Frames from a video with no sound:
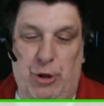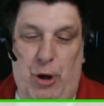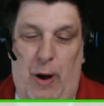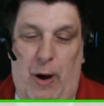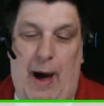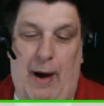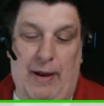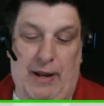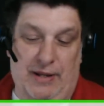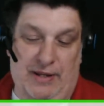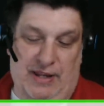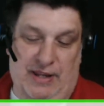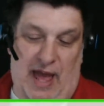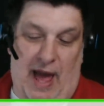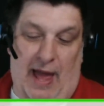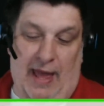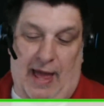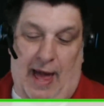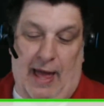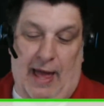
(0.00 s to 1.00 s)
know how it is.
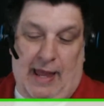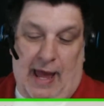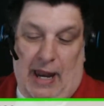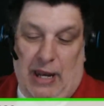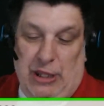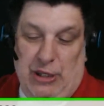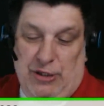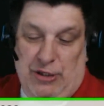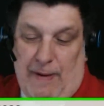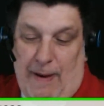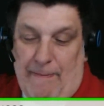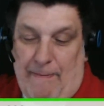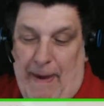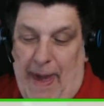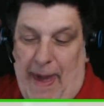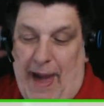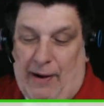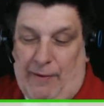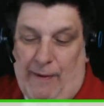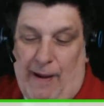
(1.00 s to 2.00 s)
I kind of use my
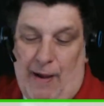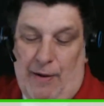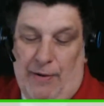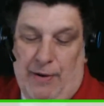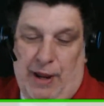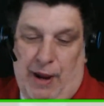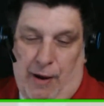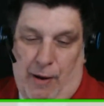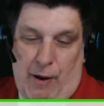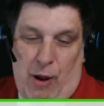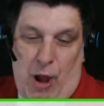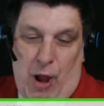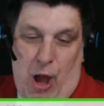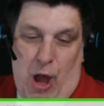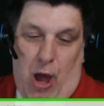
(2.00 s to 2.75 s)
background here.